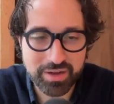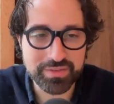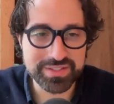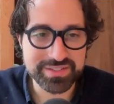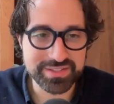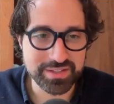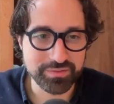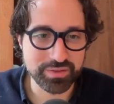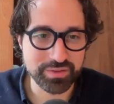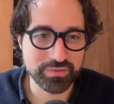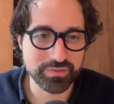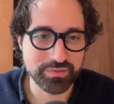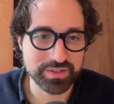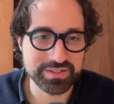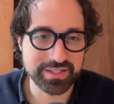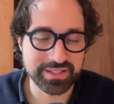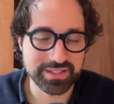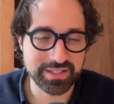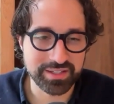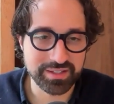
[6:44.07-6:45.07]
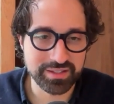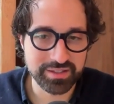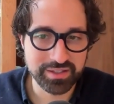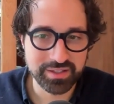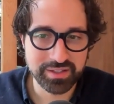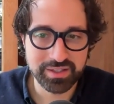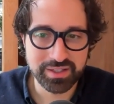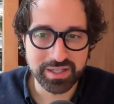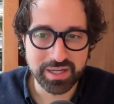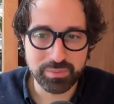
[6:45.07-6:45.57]
Obviously, if it's like a
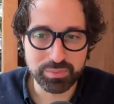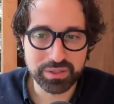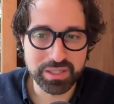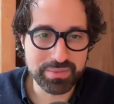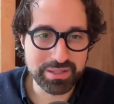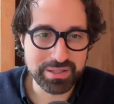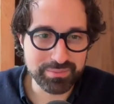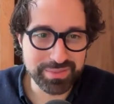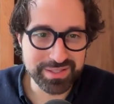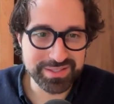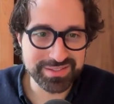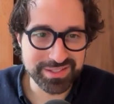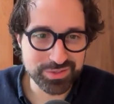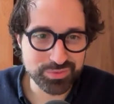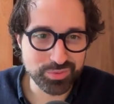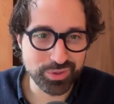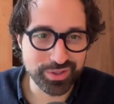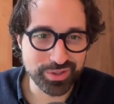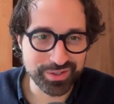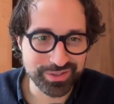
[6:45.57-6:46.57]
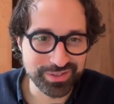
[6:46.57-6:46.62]
plumbing business where,